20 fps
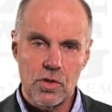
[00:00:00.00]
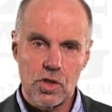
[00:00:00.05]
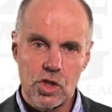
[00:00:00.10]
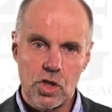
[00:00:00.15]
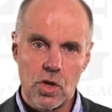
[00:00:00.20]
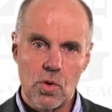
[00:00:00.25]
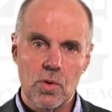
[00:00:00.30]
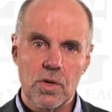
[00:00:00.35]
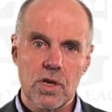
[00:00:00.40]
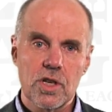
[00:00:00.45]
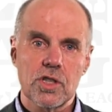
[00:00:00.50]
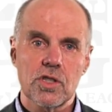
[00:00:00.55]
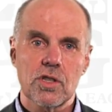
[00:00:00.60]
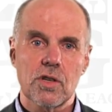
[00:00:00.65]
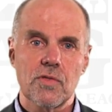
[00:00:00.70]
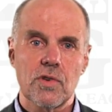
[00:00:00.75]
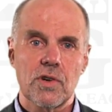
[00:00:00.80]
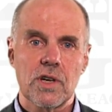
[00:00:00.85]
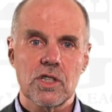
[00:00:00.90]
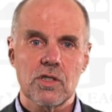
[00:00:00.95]
shoulders
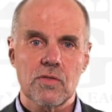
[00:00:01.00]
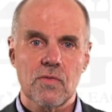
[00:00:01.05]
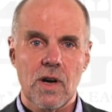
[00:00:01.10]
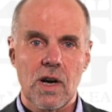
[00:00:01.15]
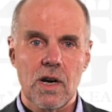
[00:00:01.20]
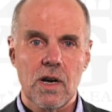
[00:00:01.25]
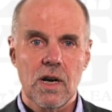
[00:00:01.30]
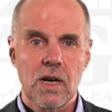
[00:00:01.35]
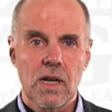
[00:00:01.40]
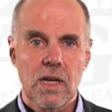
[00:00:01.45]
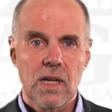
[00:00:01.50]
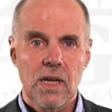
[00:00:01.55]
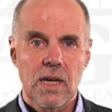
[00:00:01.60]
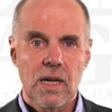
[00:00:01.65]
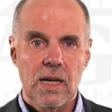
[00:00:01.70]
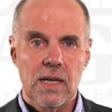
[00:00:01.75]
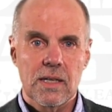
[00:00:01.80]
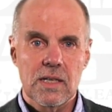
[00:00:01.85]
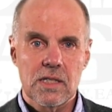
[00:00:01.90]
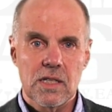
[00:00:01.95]
of the reservoir
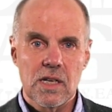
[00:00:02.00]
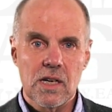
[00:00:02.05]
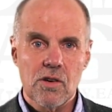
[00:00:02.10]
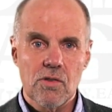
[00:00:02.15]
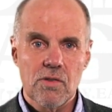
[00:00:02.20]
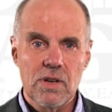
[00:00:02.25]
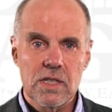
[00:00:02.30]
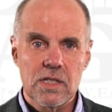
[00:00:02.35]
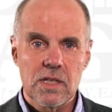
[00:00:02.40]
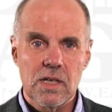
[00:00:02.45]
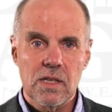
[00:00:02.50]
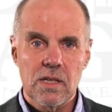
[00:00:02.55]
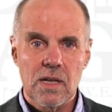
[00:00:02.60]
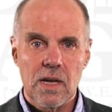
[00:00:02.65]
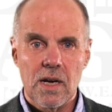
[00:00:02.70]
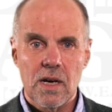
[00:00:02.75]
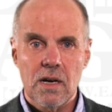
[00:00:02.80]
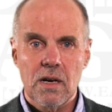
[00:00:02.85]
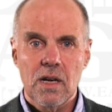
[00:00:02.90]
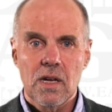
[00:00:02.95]
and is increasing
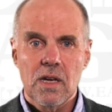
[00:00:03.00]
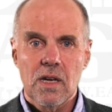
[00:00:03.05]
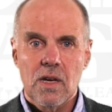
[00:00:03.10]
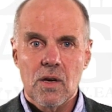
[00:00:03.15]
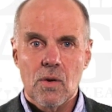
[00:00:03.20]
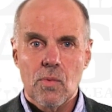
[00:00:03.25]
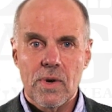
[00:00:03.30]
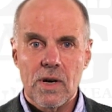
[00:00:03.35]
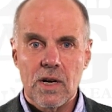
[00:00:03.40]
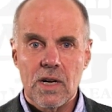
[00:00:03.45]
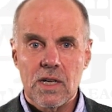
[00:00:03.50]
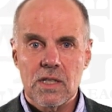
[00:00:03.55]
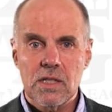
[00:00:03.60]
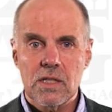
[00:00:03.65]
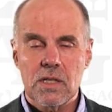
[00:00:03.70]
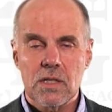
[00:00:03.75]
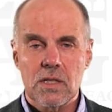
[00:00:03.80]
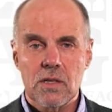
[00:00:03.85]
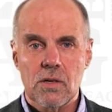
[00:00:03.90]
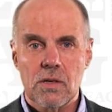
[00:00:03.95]
there,
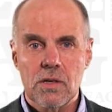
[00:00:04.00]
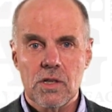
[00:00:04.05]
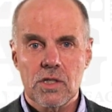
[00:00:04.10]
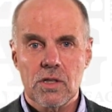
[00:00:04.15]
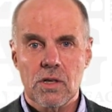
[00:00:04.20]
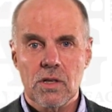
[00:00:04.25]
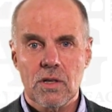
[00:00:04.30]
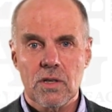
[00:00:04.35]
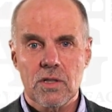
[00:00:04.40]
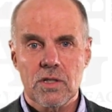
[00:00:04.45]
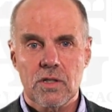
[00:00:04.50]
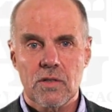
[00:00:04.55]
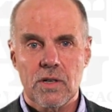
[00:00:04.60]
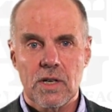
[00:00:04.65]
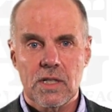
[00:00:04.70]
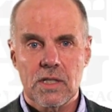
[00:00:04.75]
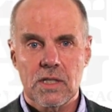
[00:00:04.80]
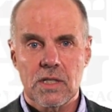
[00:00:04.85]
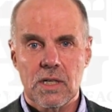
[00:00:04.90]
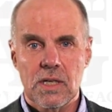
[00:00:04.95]
whereas the horizontal
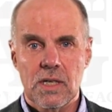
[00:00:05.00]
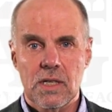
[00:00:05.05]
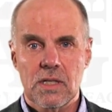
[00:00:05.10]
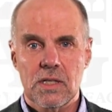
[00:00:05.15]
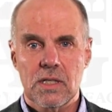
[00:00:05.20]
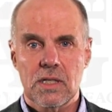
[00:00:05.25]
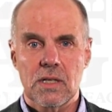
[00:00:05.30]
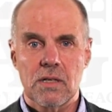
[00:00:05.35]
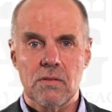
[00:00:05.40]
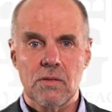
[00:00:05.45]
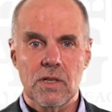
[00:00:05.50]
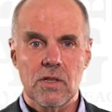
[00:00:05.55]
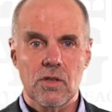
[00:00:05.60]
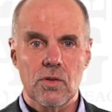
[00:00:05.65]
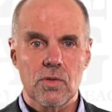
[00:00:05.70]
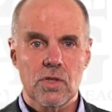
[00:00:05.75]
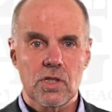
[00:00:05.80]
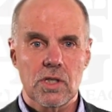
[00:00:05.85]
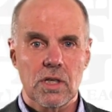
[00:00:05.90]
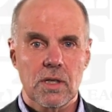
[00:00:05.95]
stress is
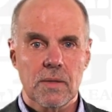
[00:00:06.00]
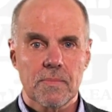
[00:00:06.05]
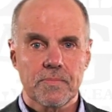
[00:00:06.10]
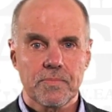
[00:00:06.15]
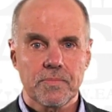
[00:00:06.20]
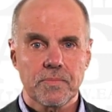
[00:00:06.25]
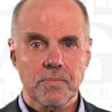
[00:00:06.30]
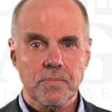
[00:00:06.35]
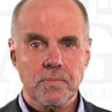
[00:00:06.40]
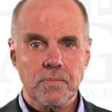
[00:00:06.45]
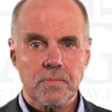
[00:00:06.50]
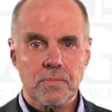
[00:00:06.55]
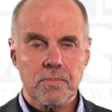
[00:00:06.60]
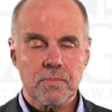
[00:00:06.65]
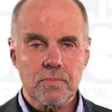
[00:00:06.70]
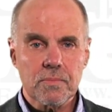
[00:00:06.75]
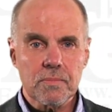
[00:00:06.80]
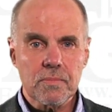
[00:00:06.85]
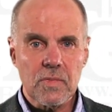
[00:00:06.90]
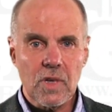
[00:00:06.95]
reducing.
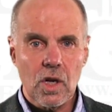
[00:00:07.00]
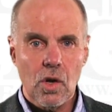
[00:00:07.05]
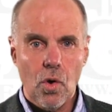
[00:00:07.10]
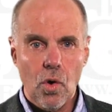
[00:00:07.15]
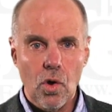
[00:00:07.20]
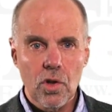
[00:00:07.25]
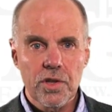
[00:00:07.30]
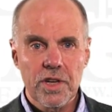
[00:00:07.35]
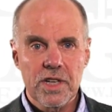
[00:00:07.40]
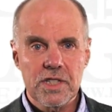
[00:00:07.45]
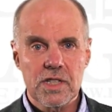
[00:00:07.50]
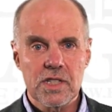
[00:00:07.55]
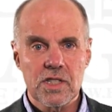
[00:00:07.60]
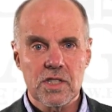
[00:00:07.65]
All this